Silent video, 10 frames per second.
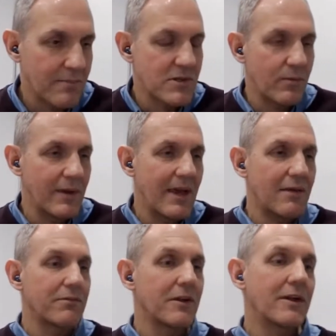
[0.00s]
So we
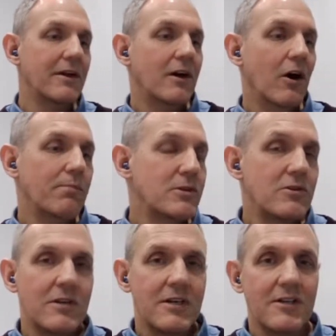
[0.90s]
have
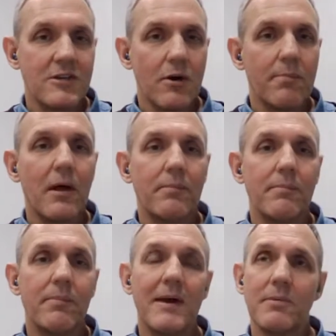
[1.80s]
opportunities in our pulp
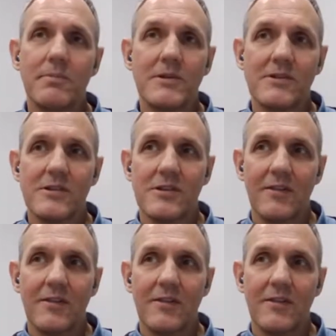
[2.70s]
and paper business,